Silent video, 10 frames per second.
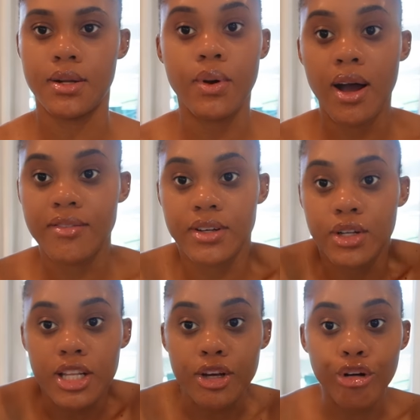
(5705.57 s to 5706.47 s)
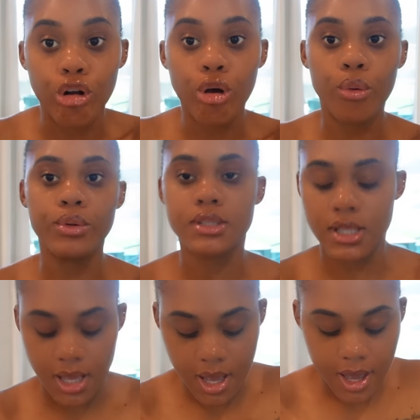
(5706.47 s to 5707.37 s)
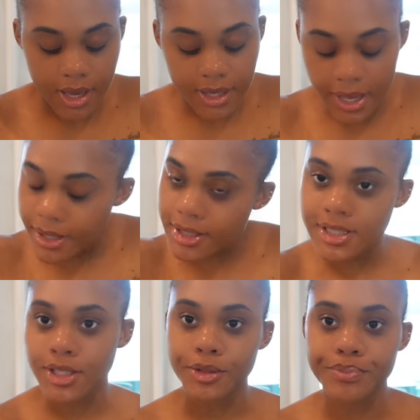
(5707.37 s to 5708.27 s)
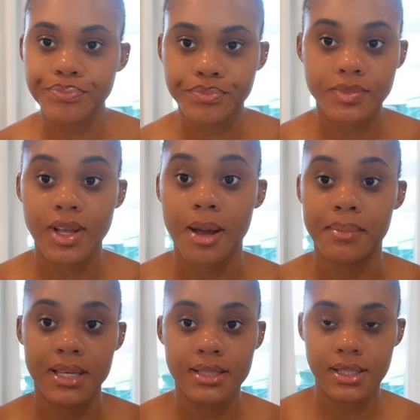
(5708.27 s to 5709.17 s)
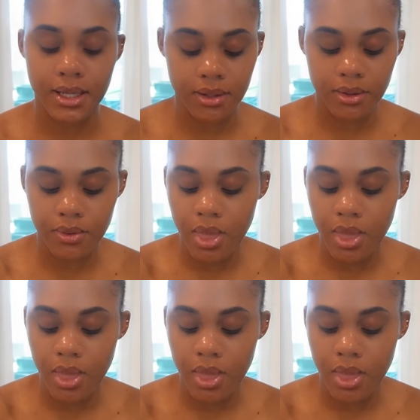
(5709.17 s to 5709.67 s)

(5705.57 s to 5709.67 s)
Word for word: I don't have any clothes. Yeah, so I'm eating.